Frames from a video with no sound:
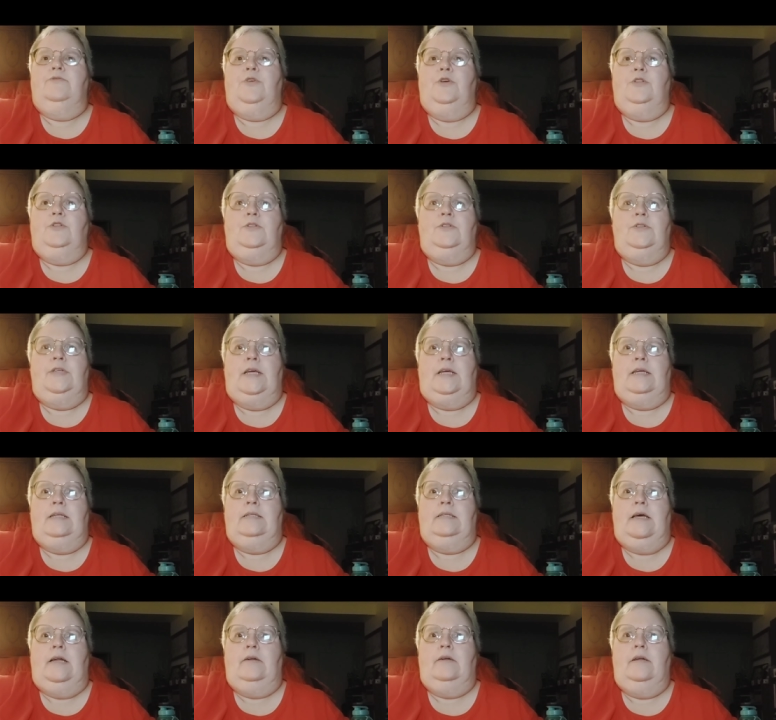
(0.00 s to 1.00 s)
first or
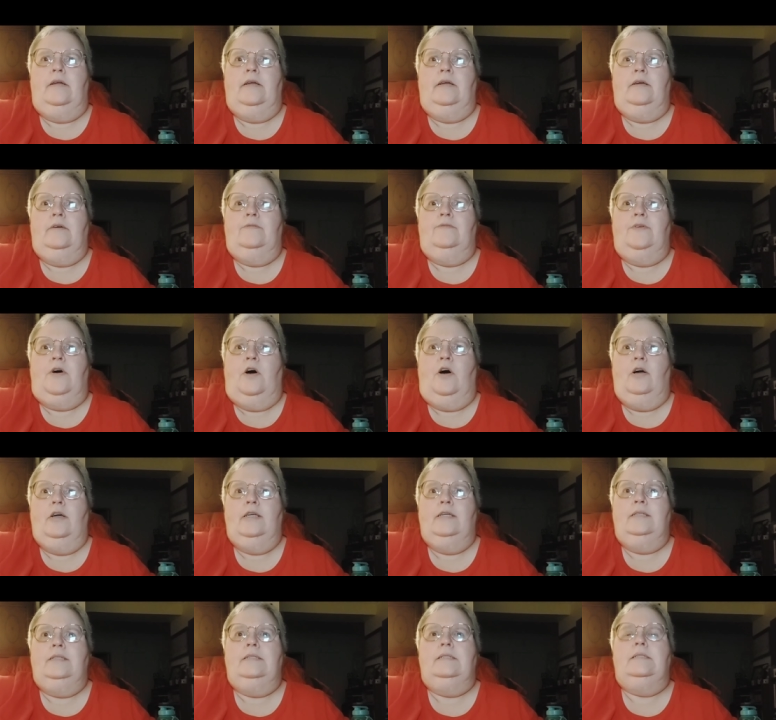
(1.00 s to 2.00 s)
second Saturday of
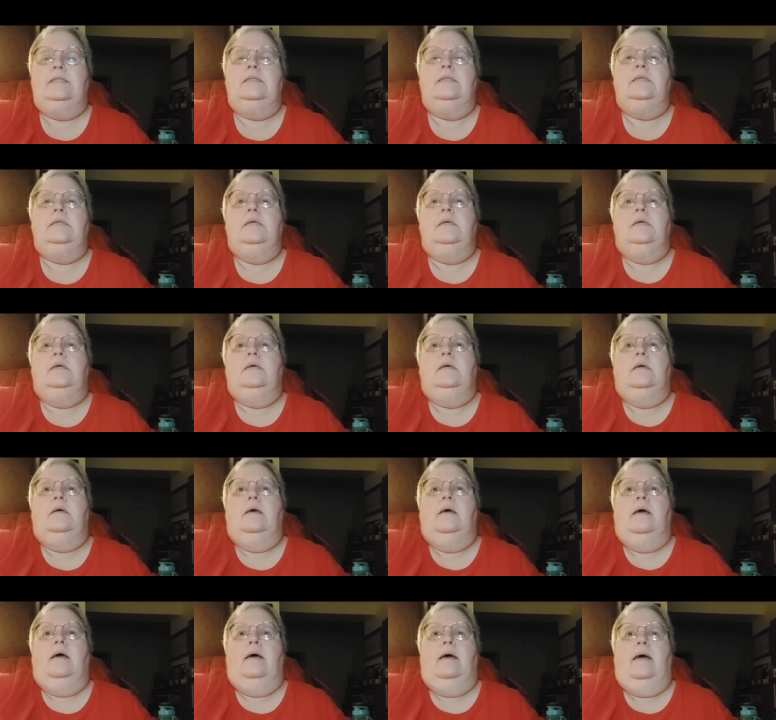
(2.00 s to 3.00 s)
August.
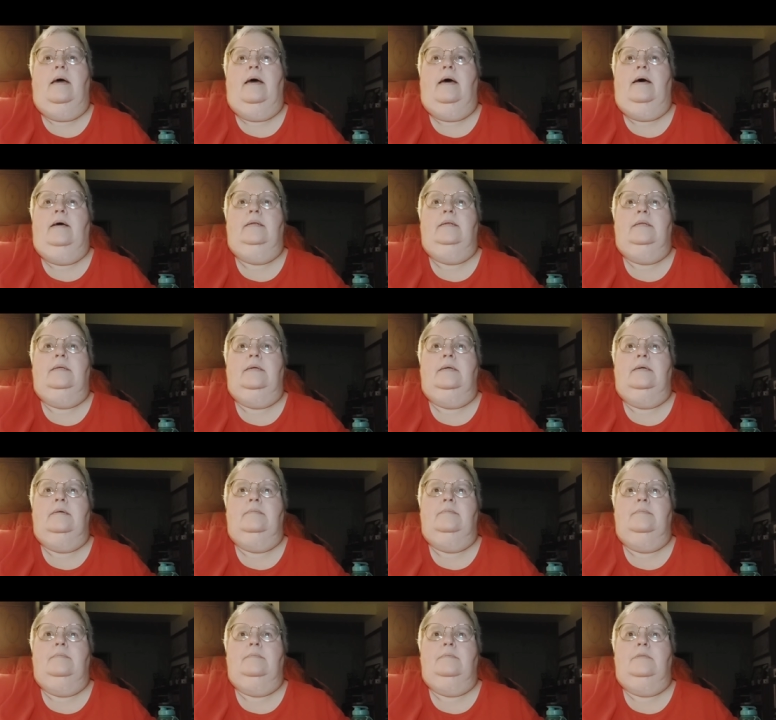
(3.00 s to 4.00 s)
And
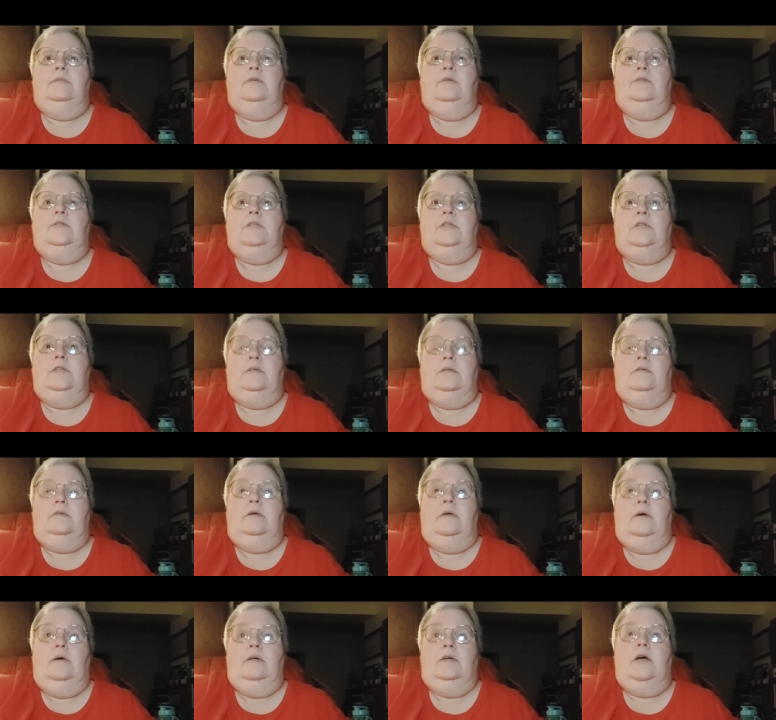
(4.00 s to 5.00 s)
there was a
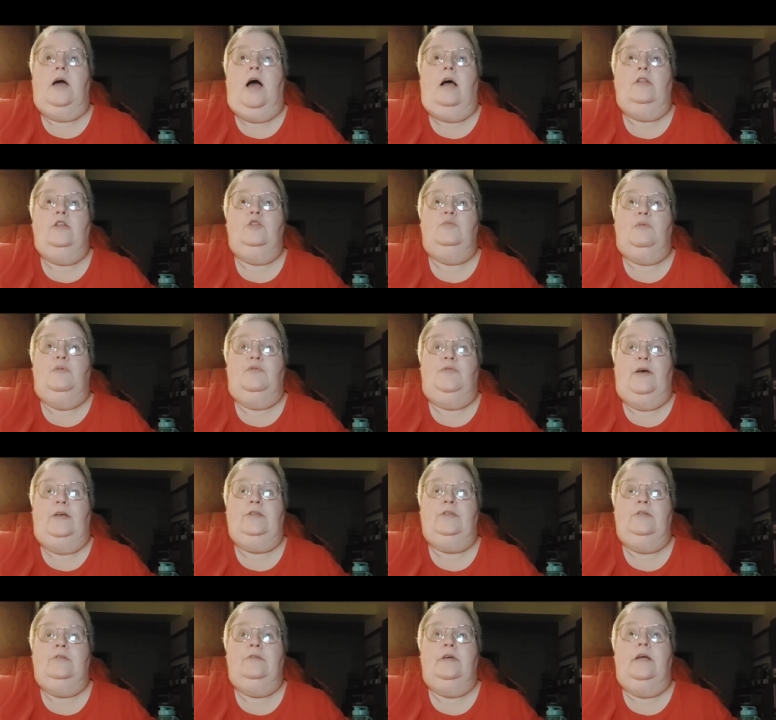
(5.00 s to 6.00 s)
college
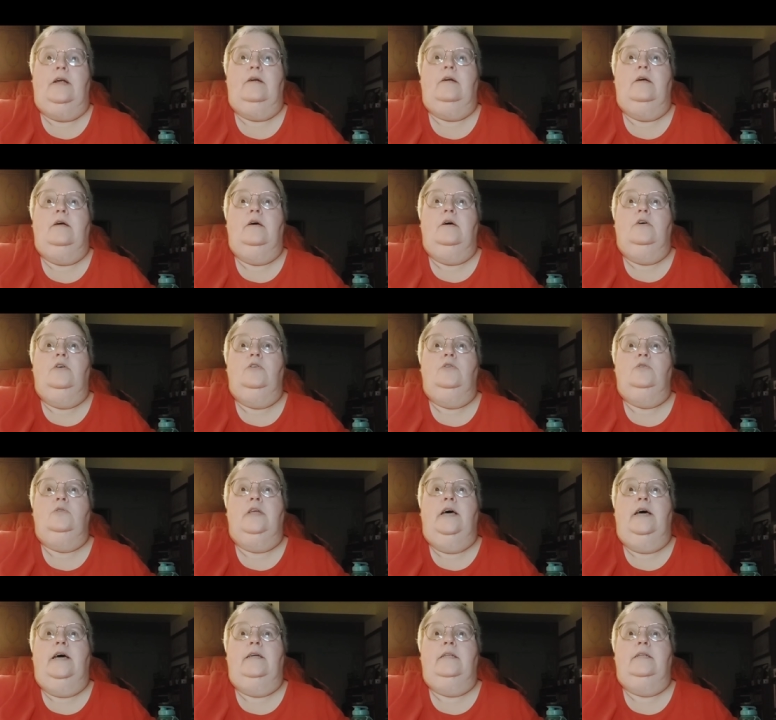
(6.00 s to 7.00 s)
professor there who
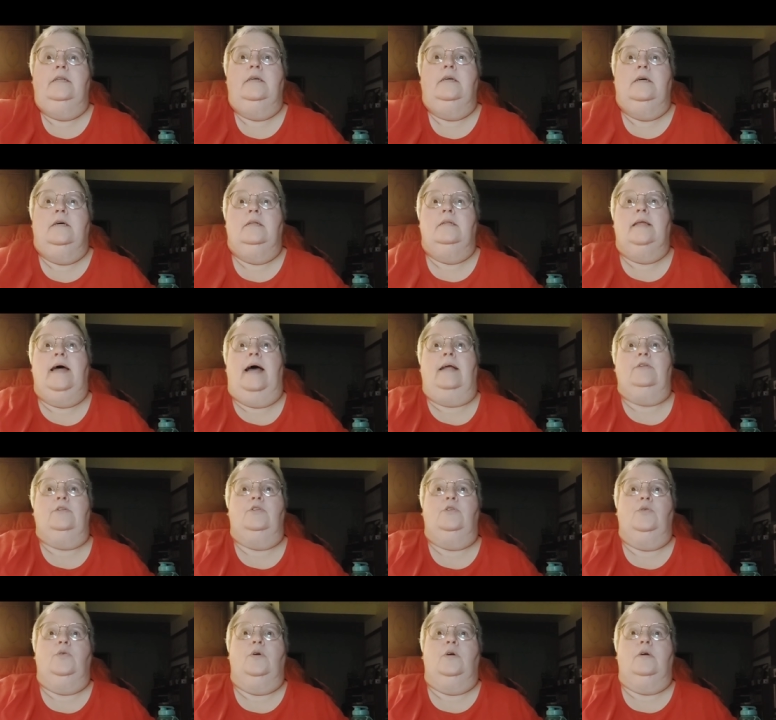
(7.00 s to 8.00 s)
led
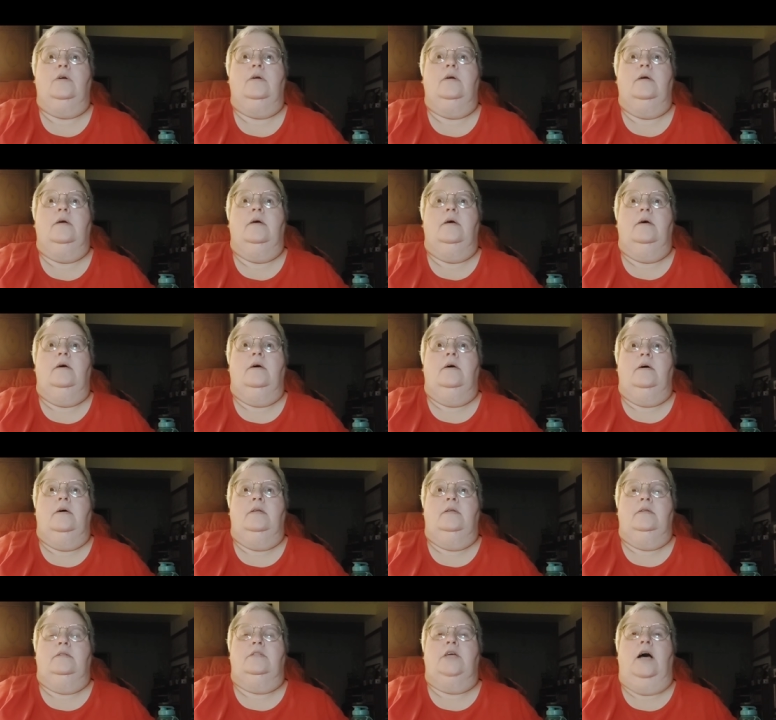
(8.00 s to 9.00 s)
that tour.
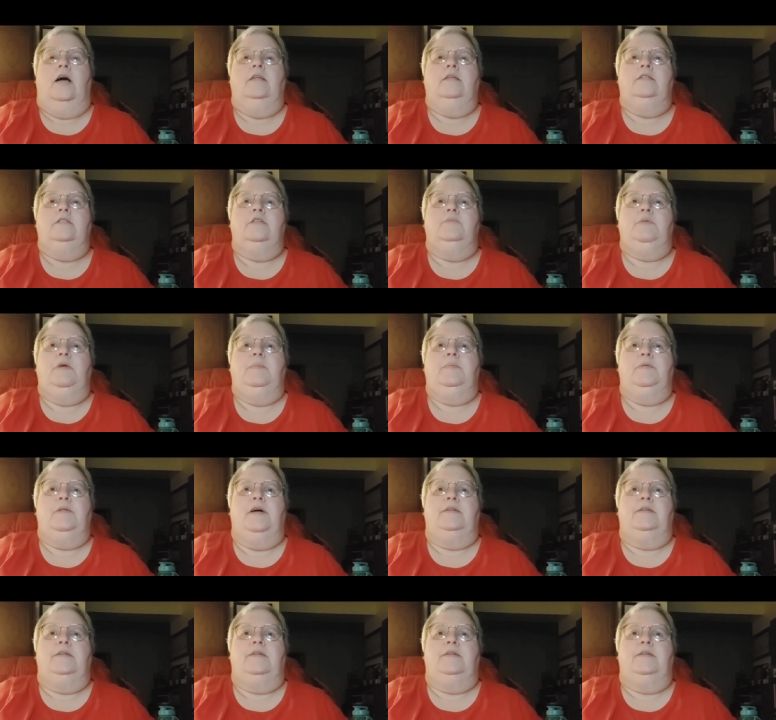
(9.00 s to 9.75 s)
Tons of